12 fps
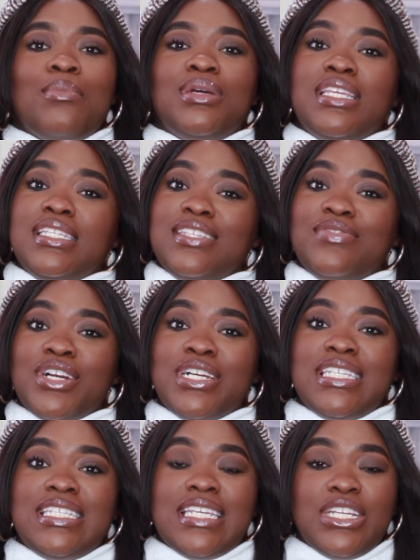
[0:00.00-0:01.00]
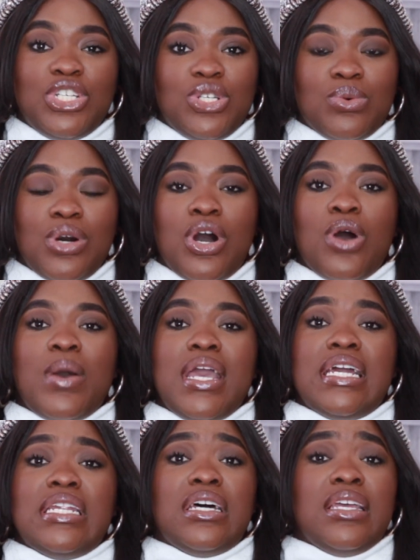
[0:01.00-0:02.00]
but this is very sensual
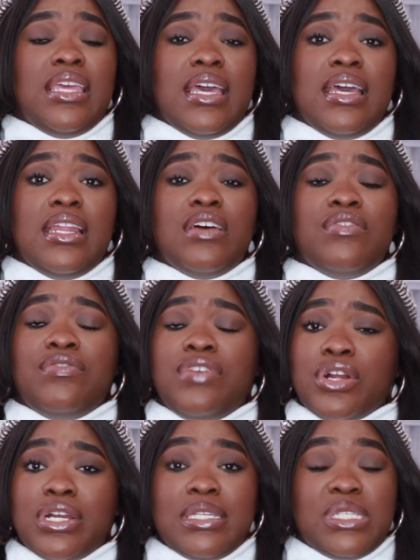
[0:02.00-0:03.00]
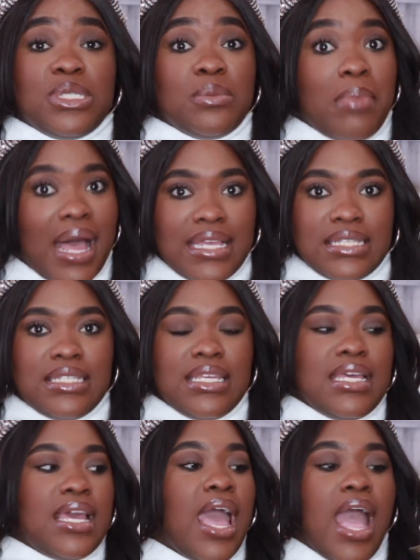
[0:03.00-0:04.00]
and again, very
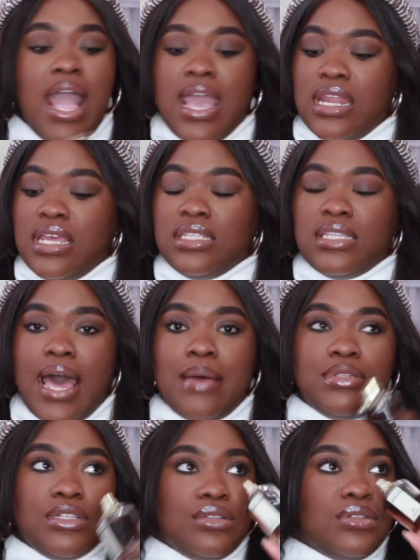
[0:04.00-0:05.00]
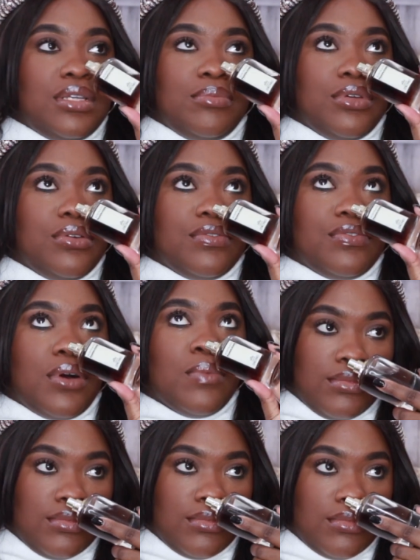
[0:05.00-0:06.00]
spicy, and it's absolutely beautiful.
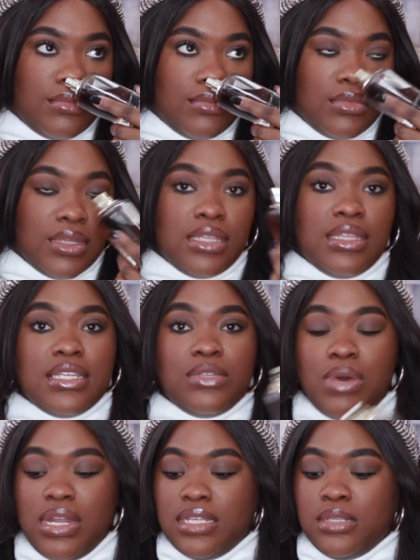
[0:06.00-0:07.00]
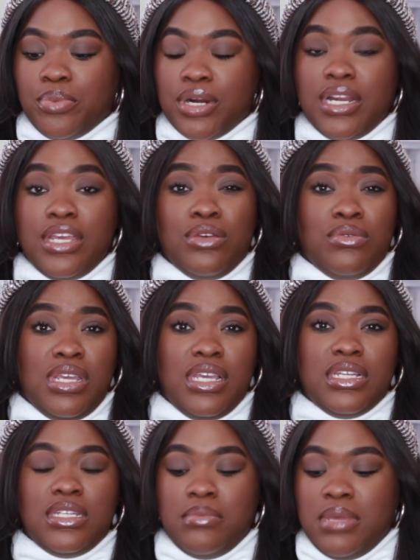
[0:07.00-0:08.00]
This one is pretty unique
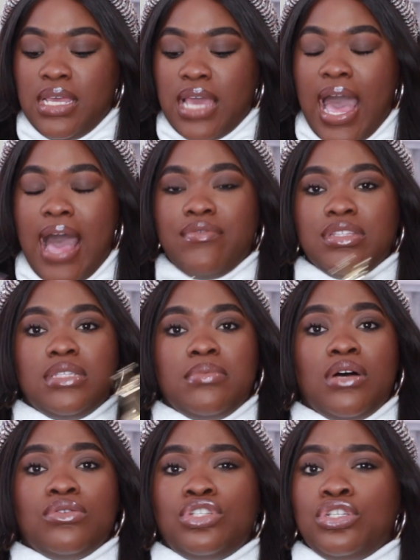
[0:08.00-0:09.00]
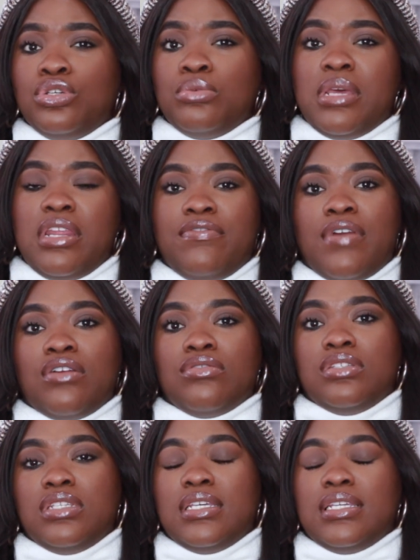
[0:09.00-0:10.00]
to me. I haven't smelled too many
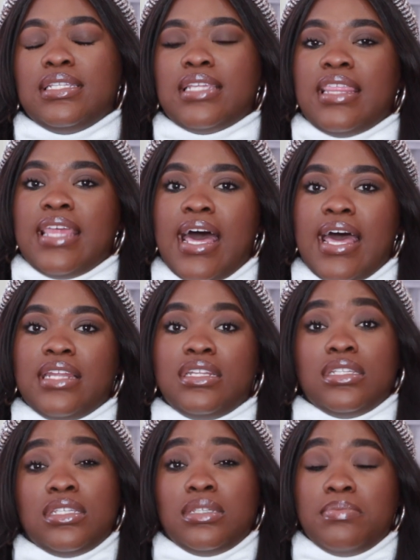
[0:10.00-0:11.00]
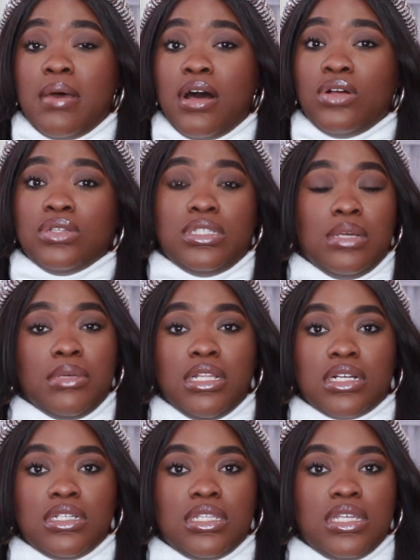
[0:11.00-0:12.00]
fragrances that smell
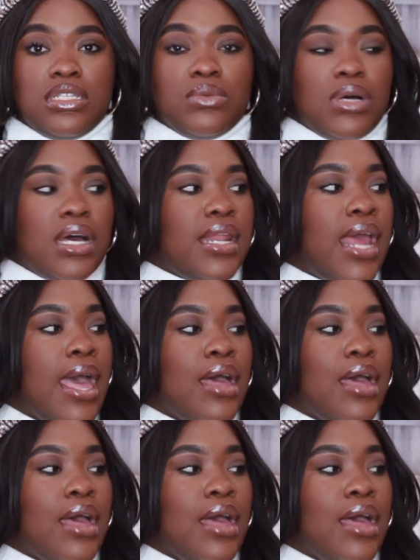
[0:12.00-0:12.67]
similar to this one,